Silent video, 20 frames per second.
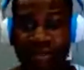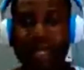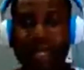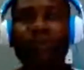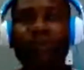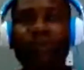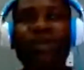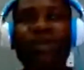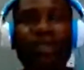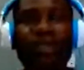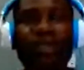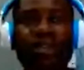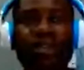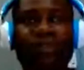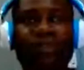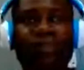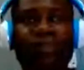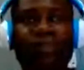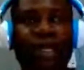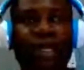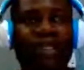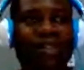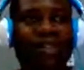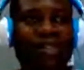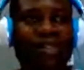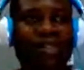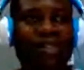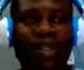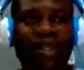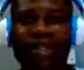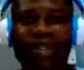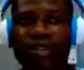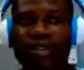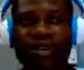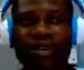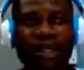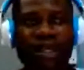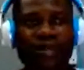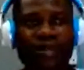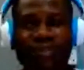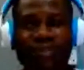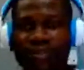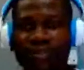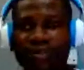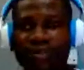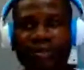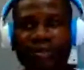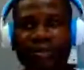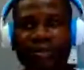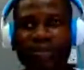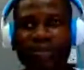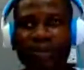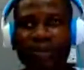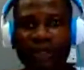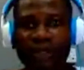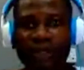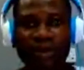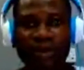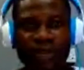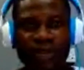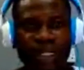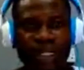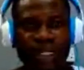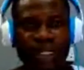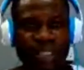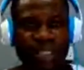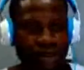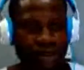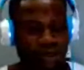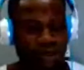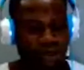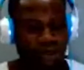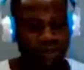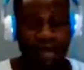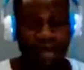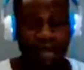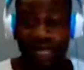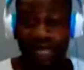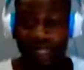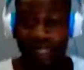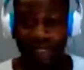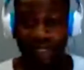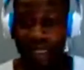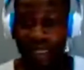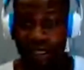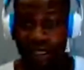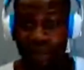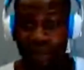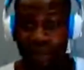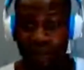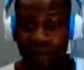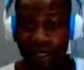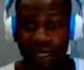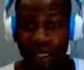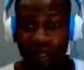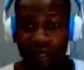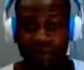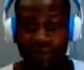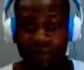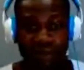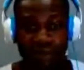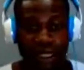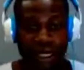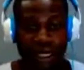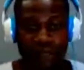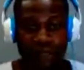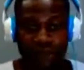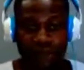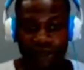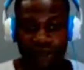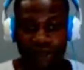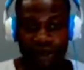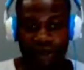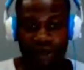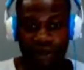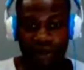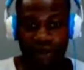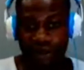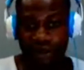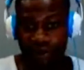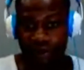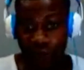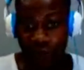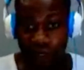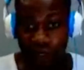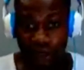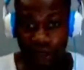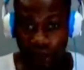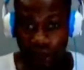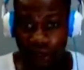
Now, what is buying and selling? Okay, trading has to do with buying and selling. Okay, we all know.